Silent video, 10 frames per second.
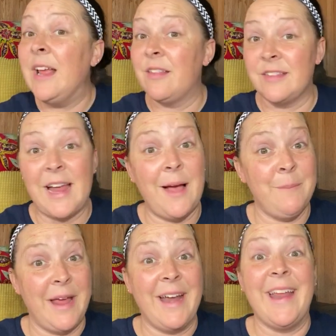it's
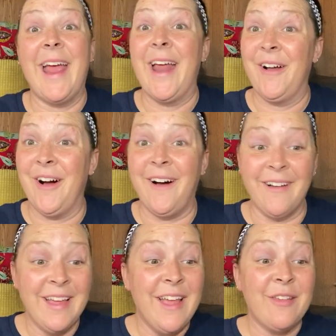not bad at
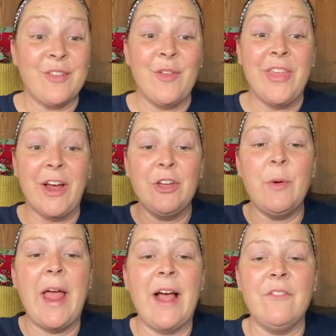all. So there you
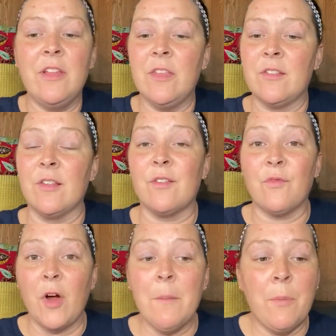have it. This is
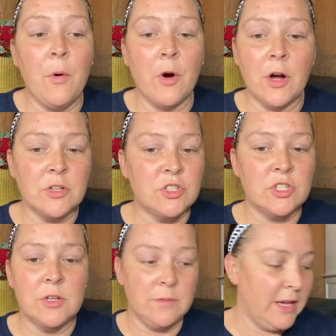Front
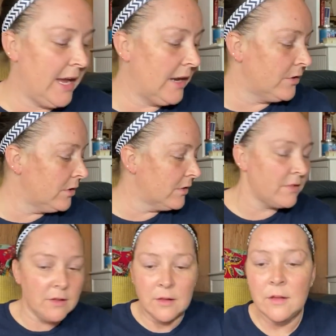Porch
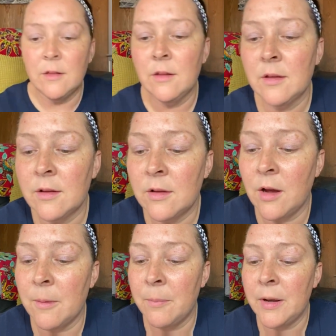Candles
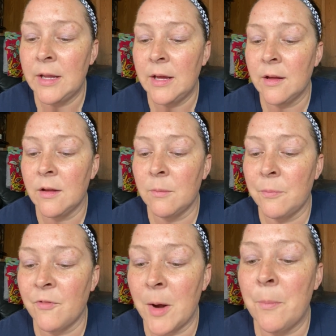Company,
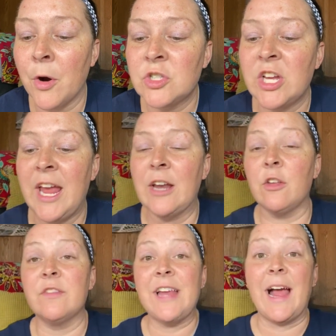
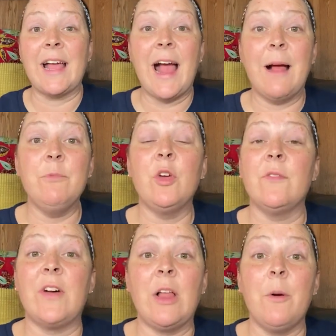frontporchcandles.com. You
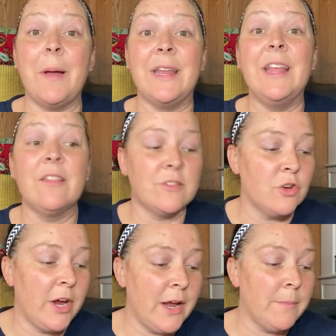can follow them on
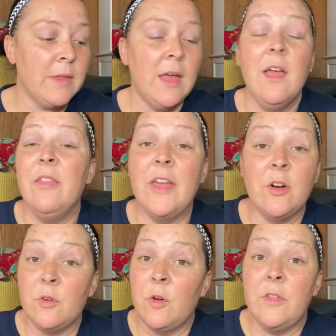Instagram. They
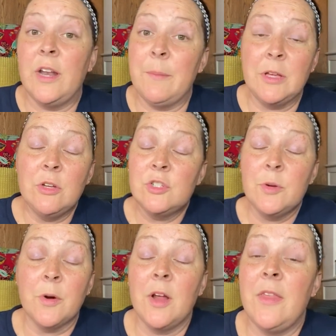don't know that I'm a
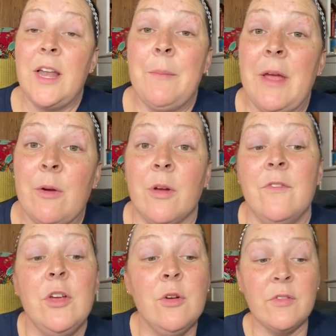YouTuber and then I make
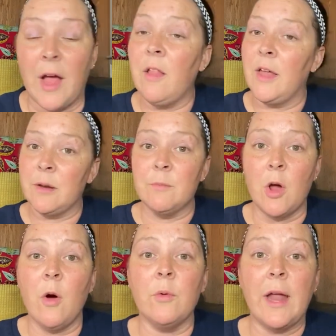reviews. I'll let them
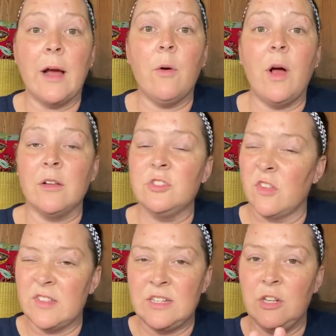know now. I'll
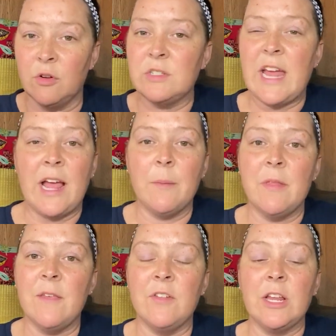just, you know, tag them
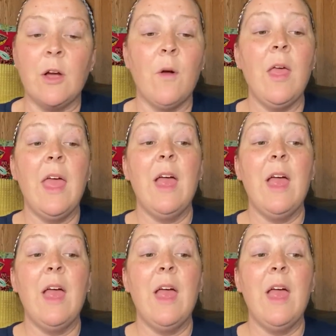in the video.